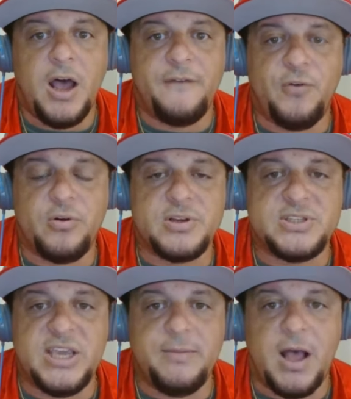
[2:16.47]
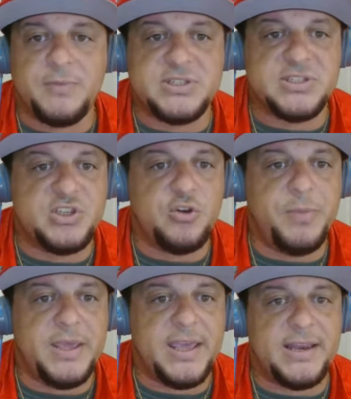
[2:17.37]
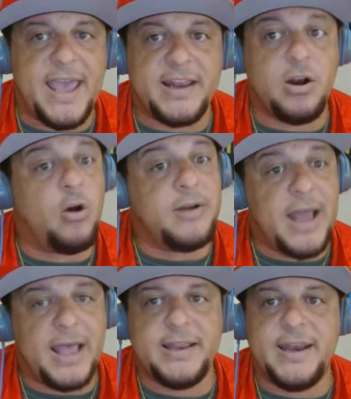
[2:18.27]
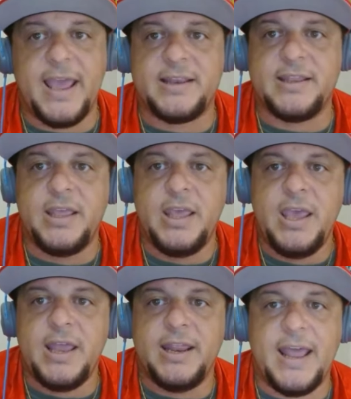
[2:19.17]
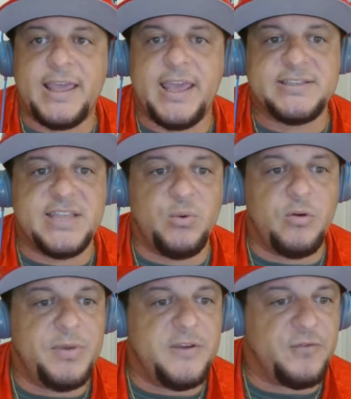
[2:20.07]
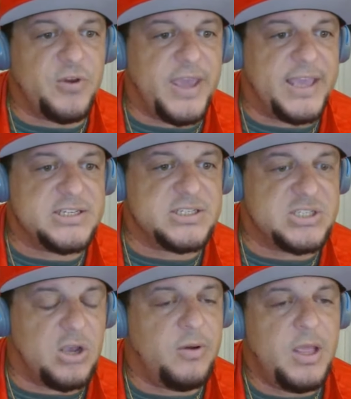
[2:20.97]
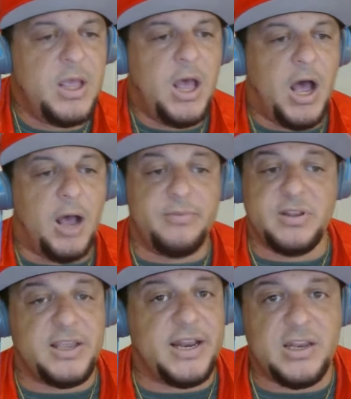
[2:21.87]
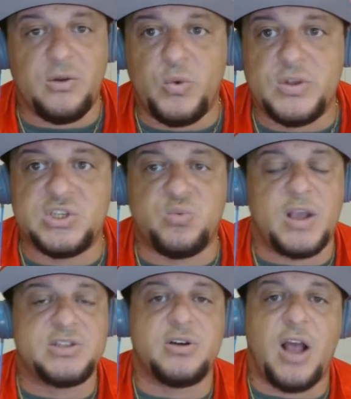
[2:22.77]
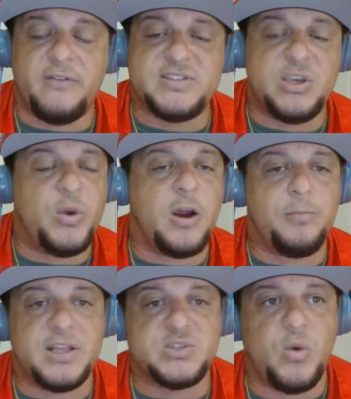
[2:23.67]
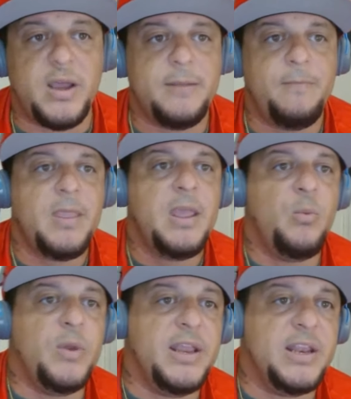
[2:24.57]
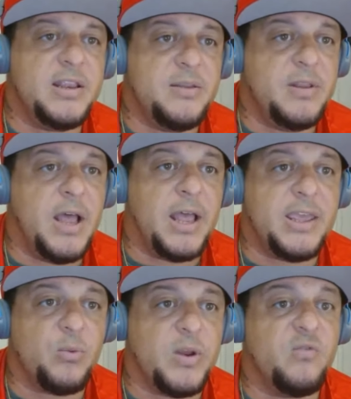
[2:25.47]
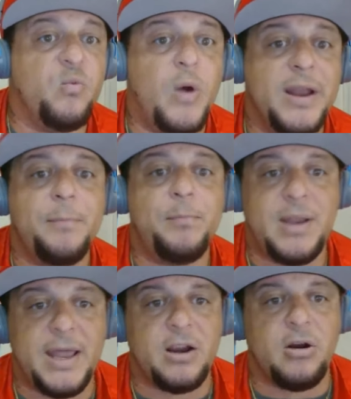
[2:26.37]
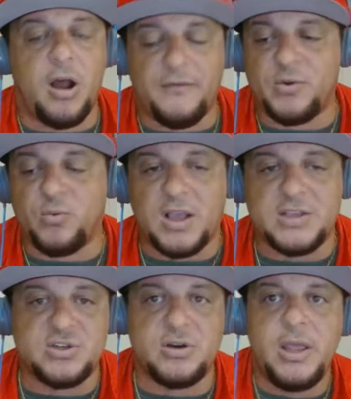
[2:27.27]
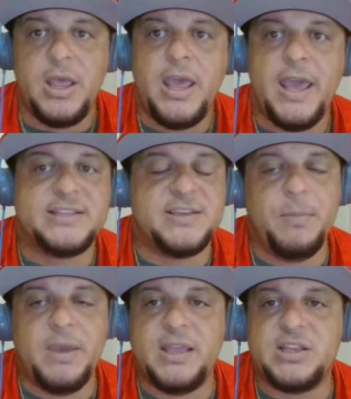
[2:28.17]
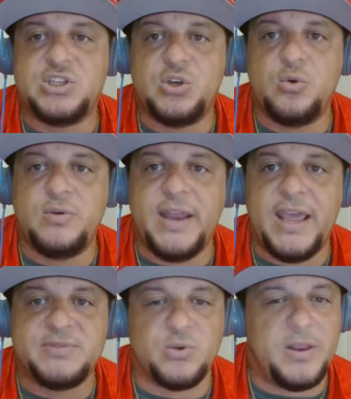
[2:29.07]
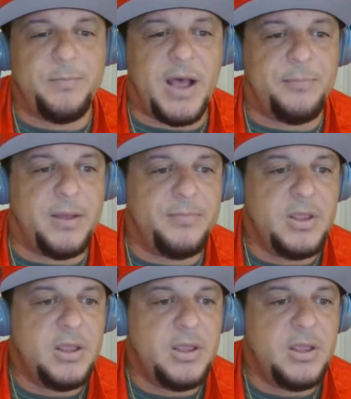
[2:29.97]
for their team options to be enacted or not enacted, and in that case, they will be free agents. So, looking at the Wizards roster, obviously we are plus one. We need to get rid of one player off the roster, and to me, the two names that really pop up